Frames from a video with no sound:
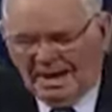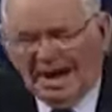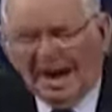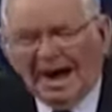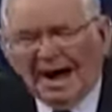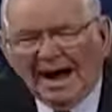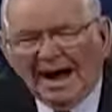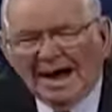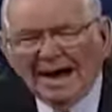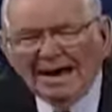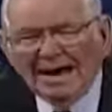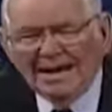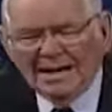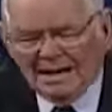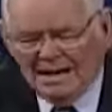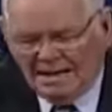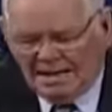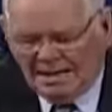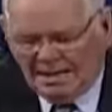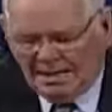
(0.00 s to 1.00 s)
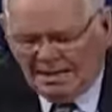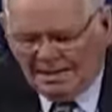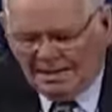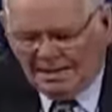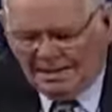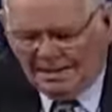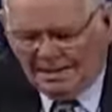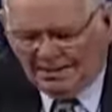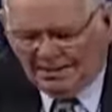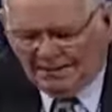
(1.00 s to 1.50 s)
I
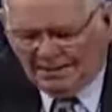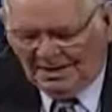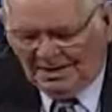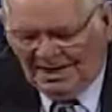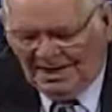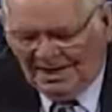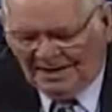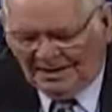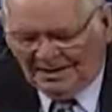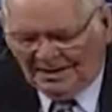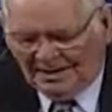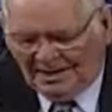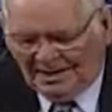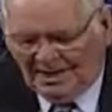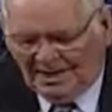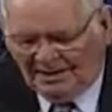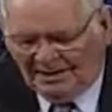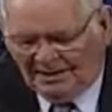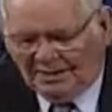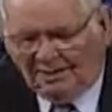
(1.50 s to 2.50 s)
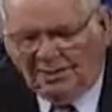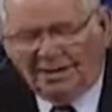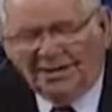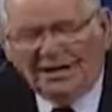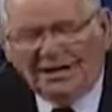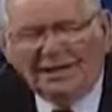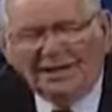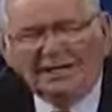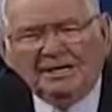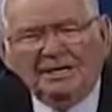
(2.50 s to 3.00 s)
am like a
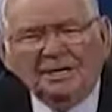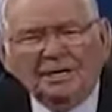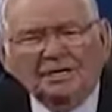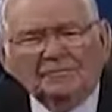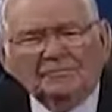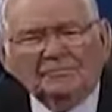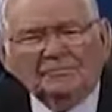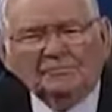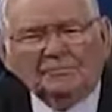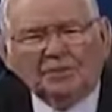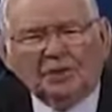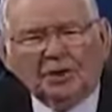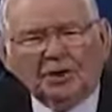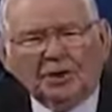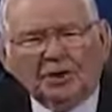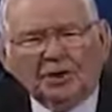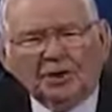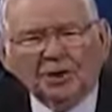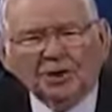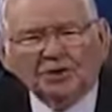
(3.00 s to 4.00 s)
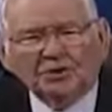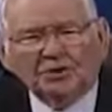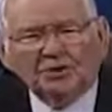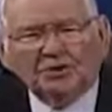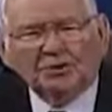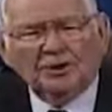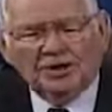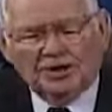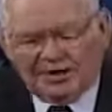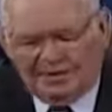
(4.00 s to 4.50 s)
green fir
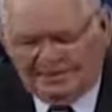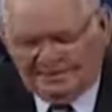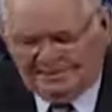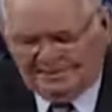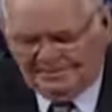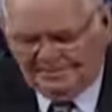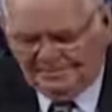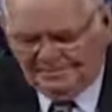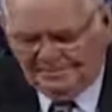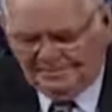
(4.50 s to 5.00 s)
tree.